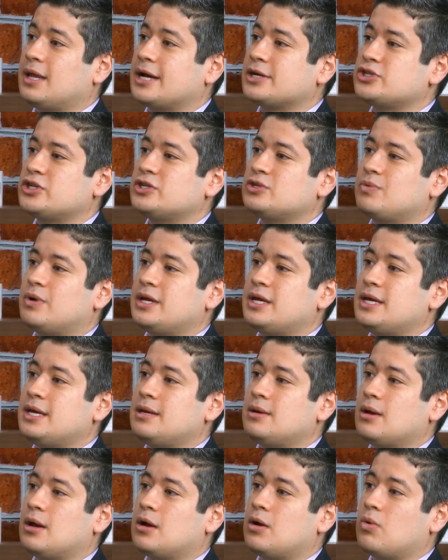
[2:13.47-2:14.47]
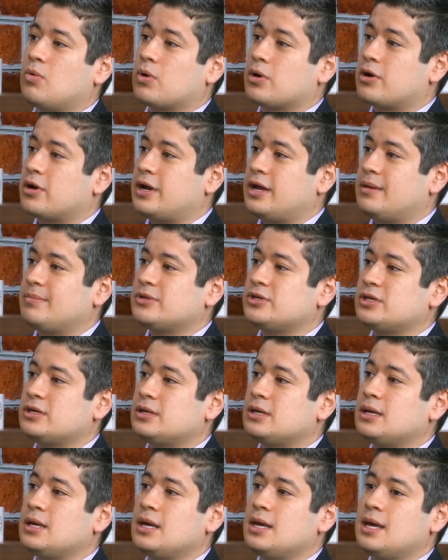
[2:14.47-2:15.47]
elections when he ordered him
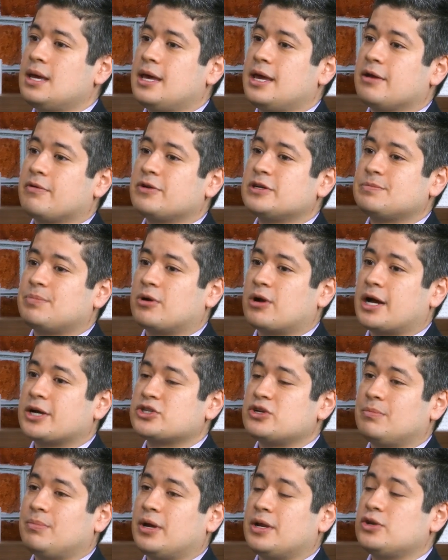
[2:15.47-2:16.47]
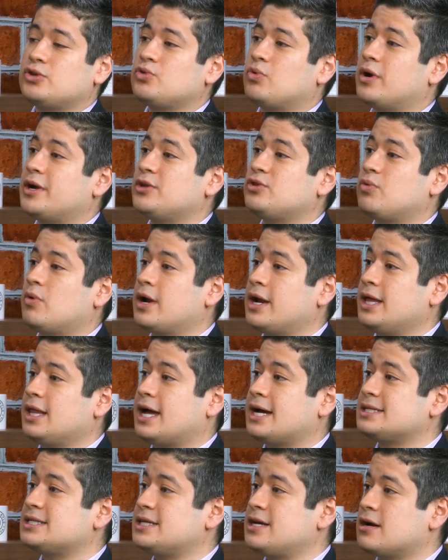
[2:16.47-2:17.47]
to increase production, but in 2020
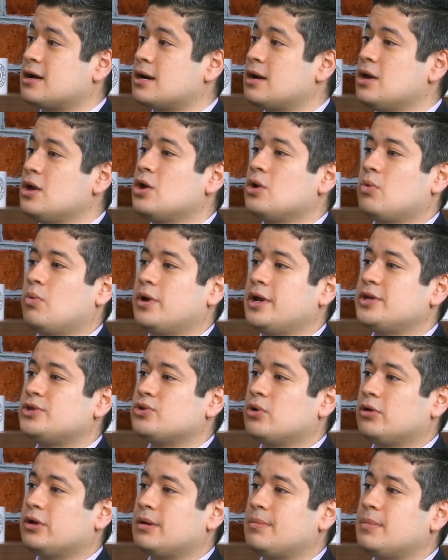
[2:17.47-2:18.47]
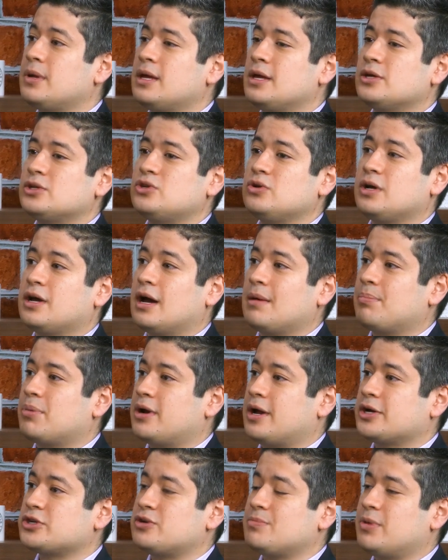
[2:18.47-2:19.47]
last year, when he told him to cut
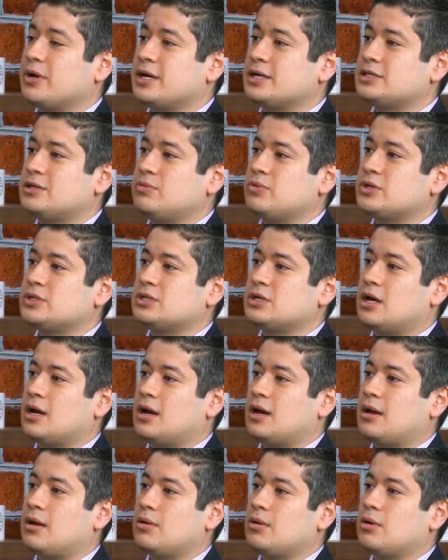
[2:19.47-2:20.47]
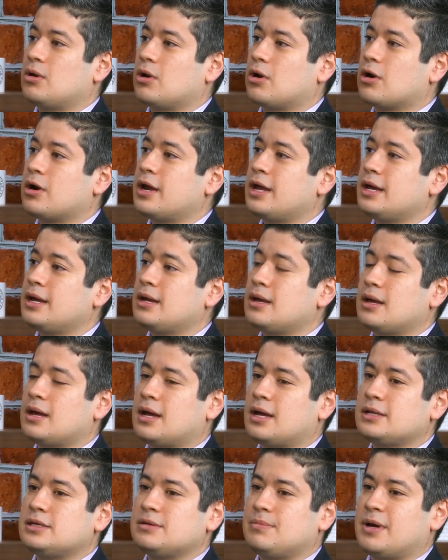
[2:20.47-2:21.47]
production because it was hurting
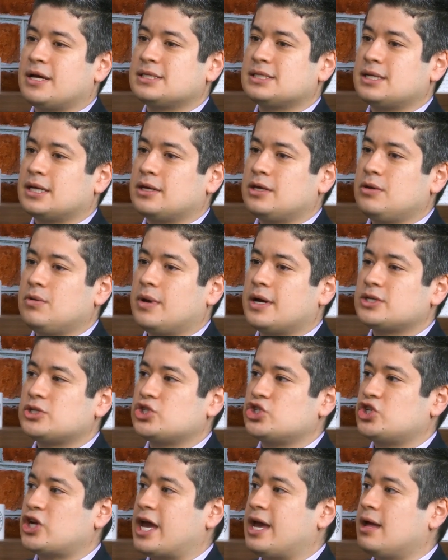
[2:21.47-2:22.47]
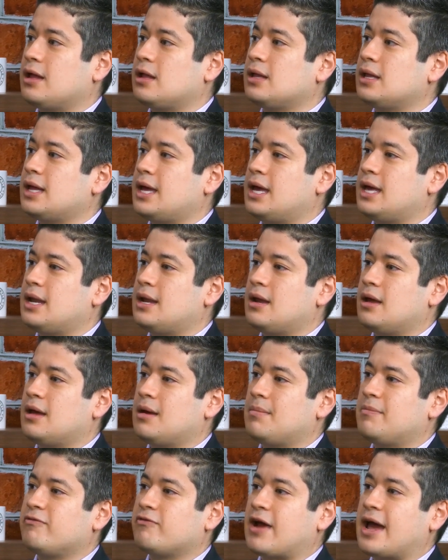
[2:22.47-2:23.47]
domestic U.S. shale and
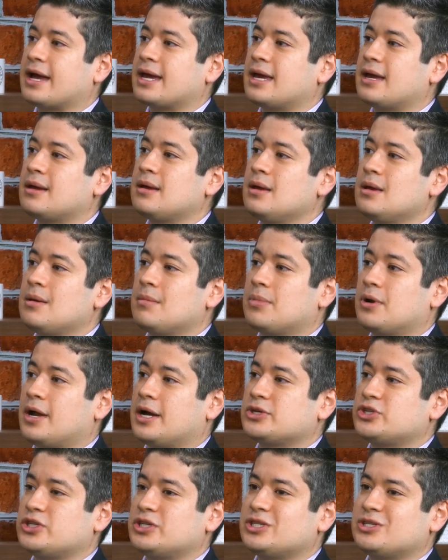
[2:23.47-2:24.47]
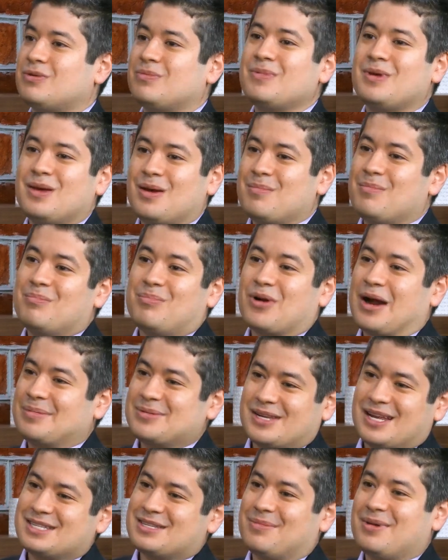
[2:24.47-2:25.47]
fracking production. So
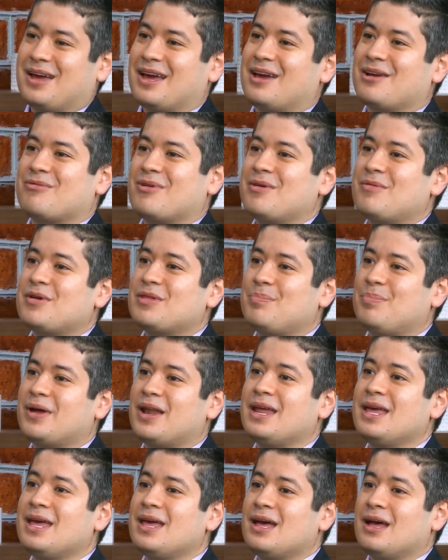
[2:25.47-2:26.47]
perhaps not something I agree with, but